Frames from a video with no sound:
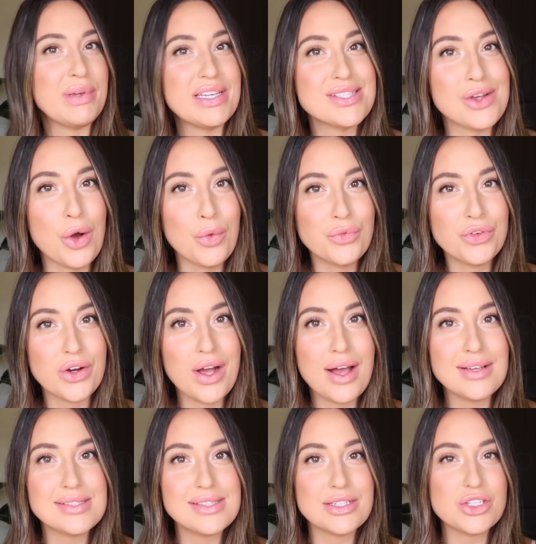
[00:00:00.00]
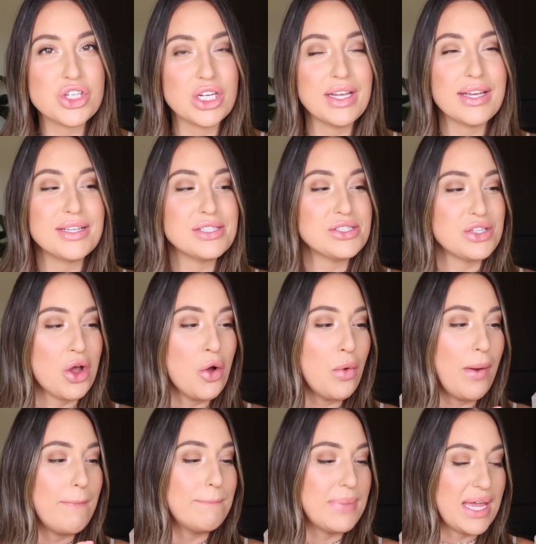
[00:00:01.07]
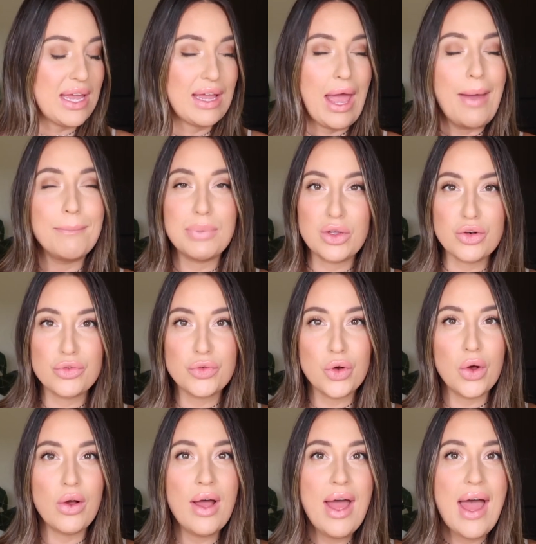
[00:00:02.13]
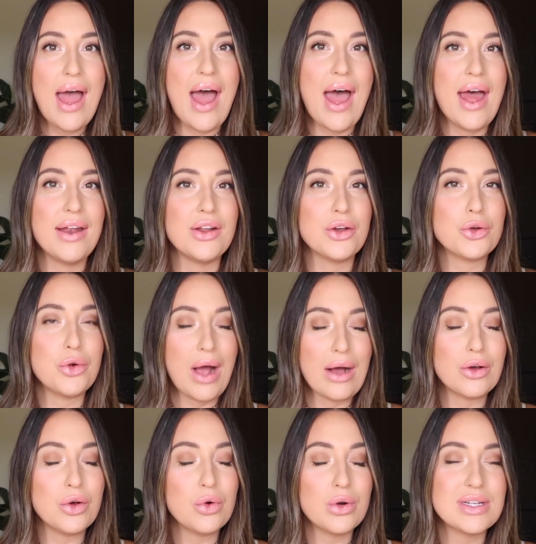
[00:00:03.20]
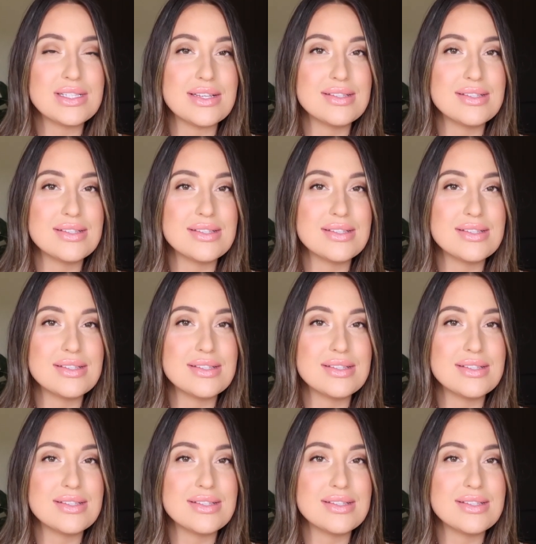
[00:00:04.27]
piece home for us. She is so big and beautiful, and Crackle quartz